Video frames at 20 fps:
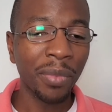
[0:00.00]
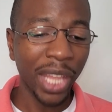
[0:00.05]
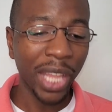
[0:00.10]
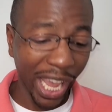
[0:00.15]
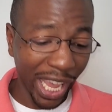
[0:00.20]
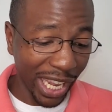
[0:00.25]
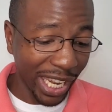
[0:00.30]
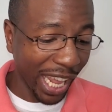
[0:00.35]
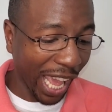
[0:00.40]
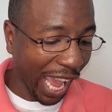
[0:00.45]

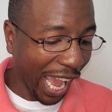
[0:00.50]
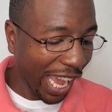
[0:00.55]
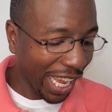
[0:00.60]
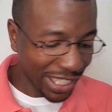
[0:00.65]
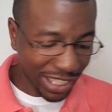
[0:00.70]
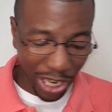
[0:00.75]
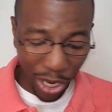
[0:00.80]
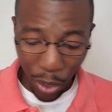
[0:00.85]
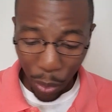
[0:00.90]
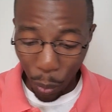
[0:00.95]
And as
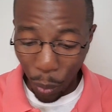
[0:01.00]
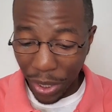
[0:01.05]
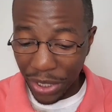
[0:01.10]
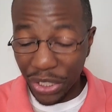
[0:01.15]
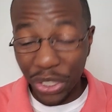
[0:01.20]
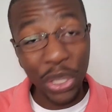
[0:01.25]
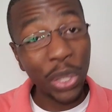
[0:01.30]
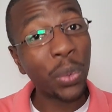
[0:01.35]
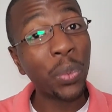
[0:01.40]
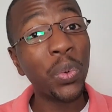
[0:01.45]
I went to
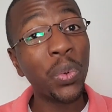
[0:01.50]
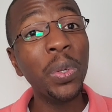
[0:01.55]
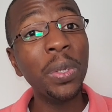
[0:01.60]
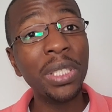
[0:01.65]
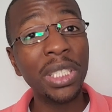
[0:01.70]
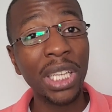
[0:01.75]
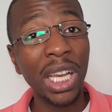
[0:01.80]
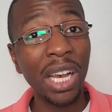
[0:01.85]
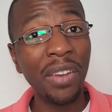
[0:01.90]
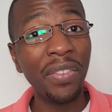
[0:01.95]
the roots
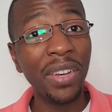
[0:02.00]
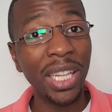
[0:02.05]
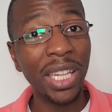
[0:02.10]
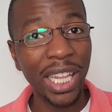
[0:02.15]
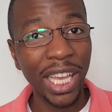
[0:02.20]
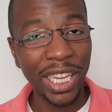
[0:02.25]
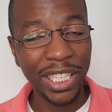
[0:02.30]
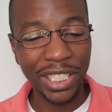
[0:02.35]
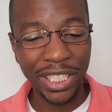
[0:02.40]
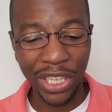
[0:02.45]
of
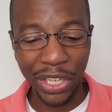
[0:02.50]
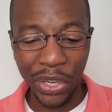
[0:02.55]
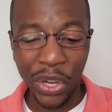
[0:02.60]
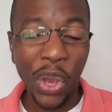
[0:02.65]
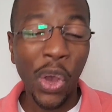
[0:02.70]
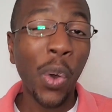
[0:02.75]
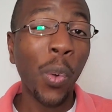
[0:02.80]
election,